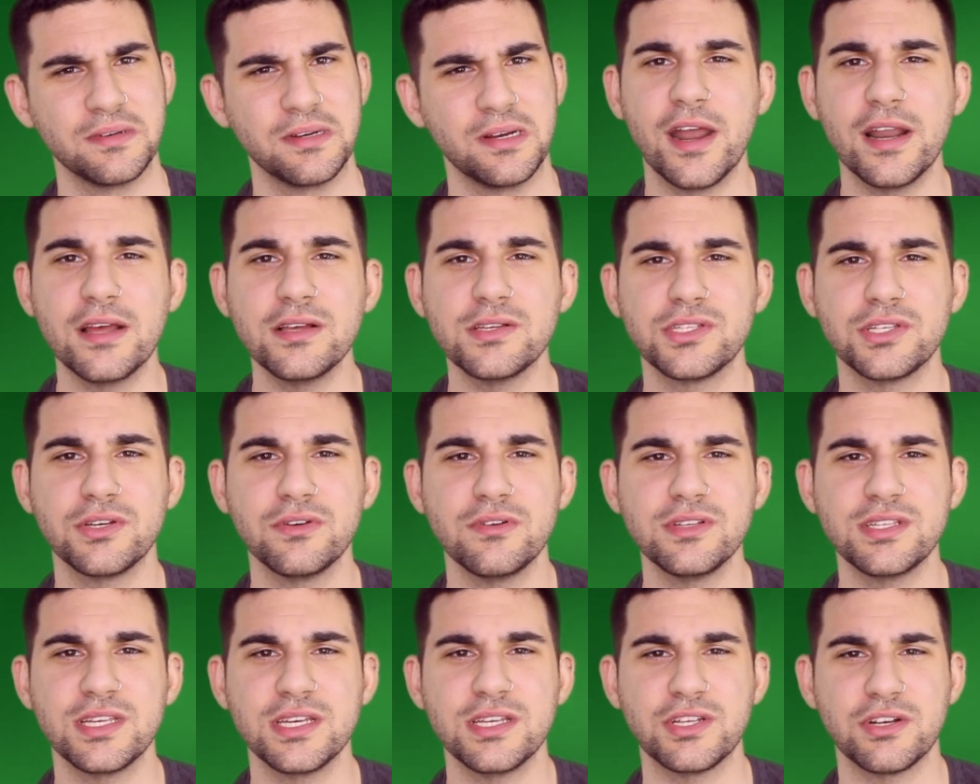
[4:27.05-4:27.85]
Then as
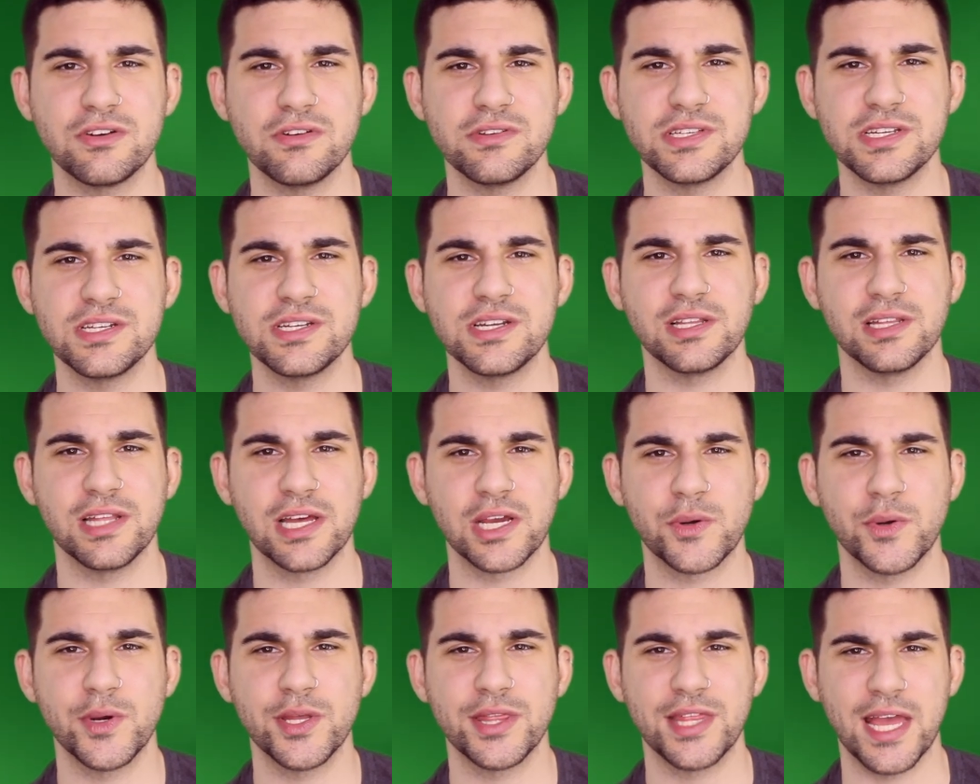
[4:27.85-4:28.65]
soon as he turns into
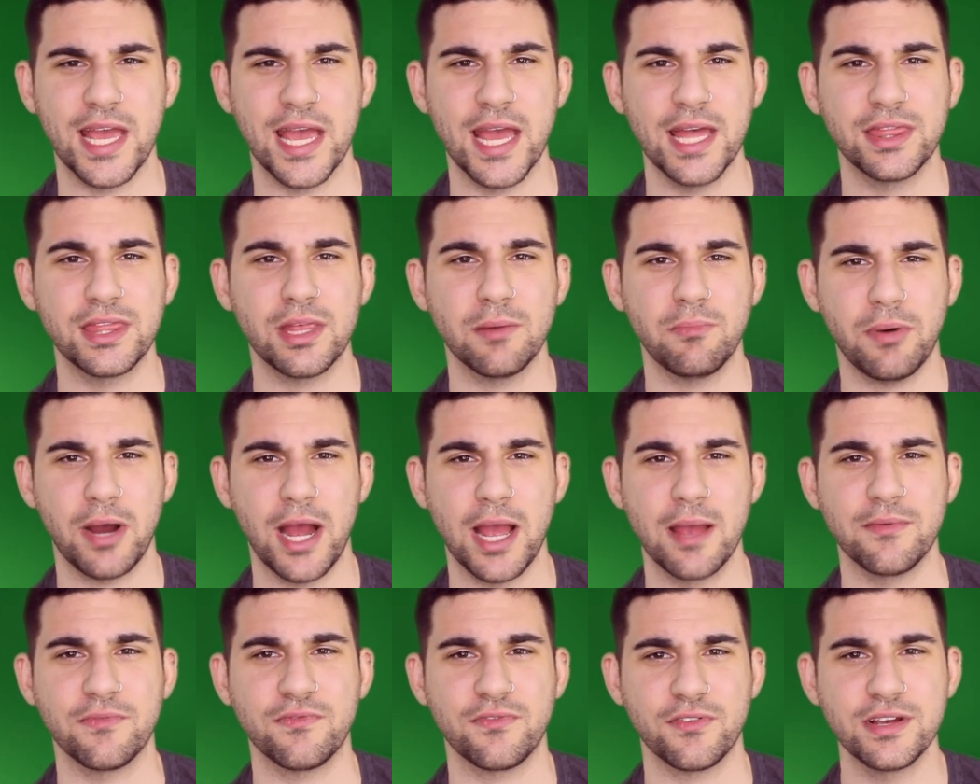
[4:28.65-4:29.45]
liquid, they hit the
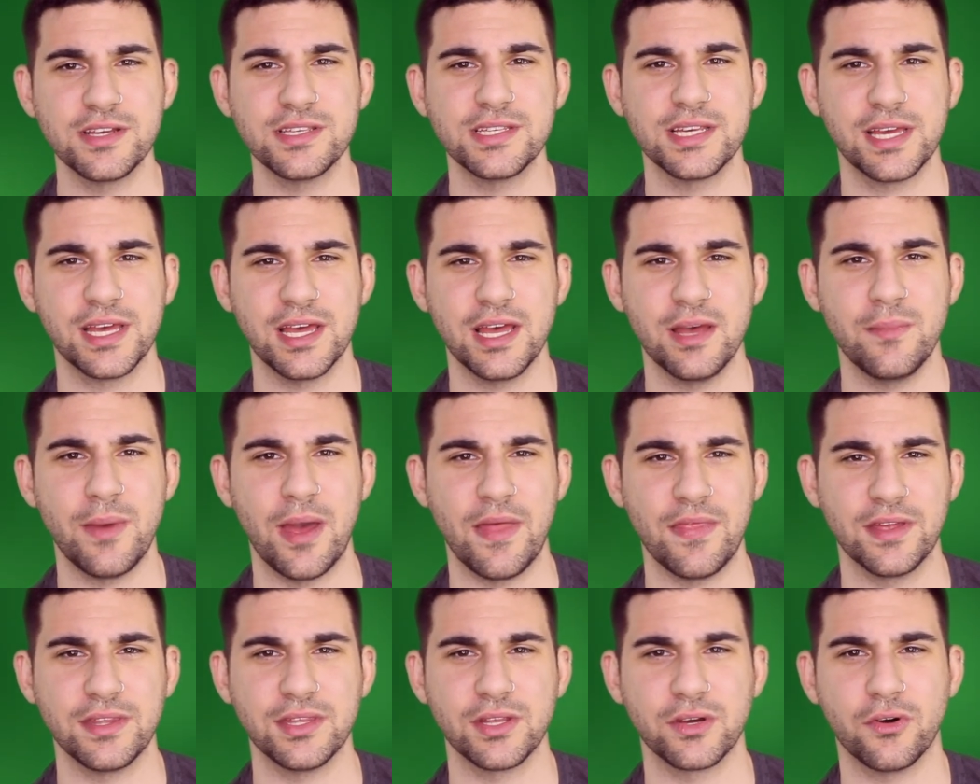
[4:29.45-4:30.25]
pipe, freezing him,
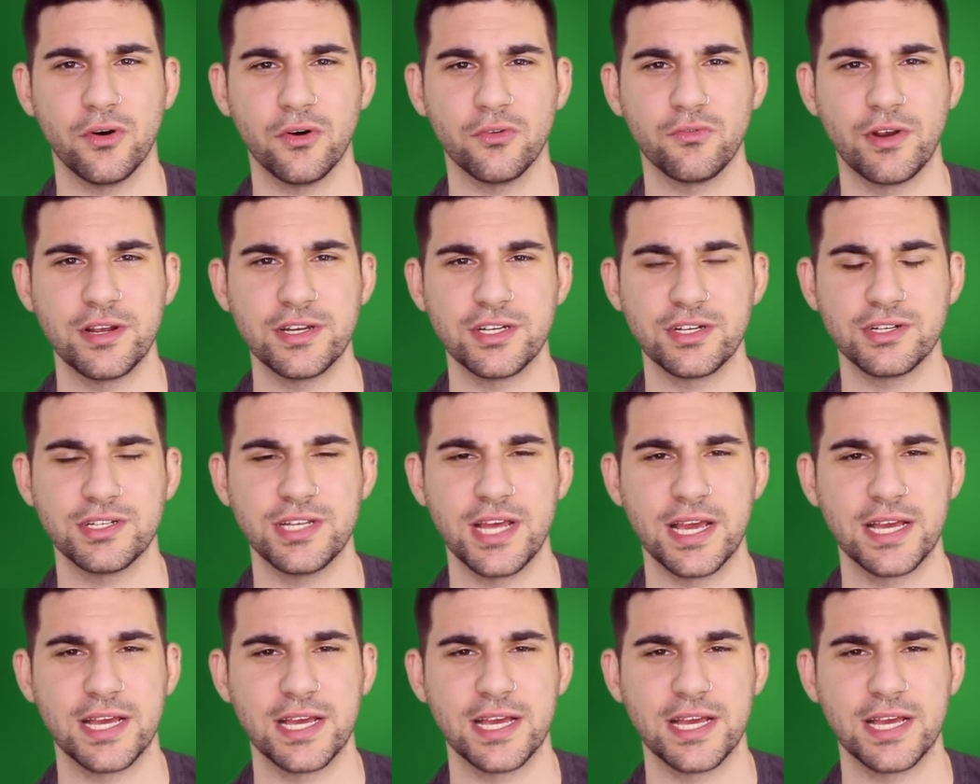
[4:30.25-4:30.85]
and then the Gold Ranger